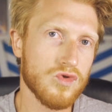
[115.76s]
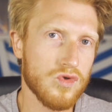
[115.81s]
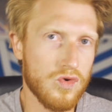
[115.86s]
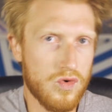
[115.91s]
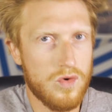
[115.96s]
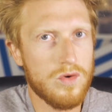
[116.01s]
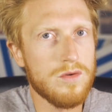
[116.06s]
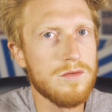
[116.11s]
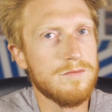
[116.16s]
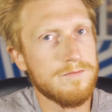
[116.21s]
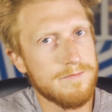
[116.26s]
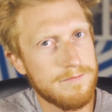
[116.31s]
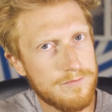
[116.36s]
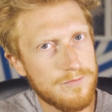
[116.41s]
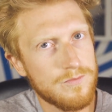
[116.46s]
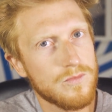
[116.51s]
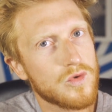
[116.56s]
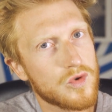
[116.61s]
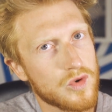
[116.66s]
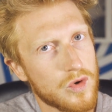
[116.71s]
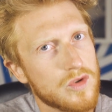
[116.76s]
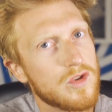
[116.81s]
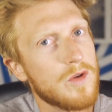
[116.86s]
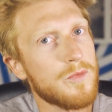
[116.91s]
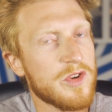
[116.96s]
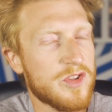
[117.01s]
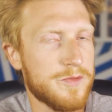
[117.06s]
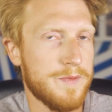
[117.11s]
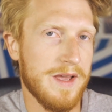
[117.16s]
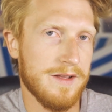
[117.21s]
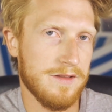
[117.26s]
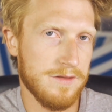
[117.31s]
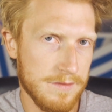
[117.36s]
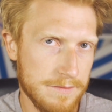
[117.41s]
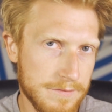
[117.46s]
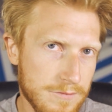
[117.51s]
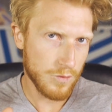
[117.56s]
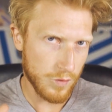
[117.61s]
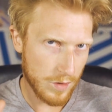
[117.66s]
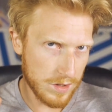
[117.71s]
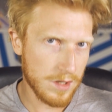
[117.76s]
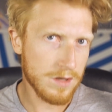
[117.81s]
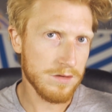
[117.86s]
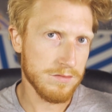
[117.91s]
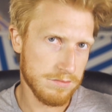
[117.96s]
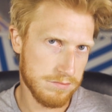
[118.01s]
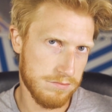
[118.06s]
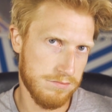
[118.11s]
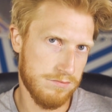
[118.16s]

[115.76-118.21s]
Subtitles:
So, show some respect, will you?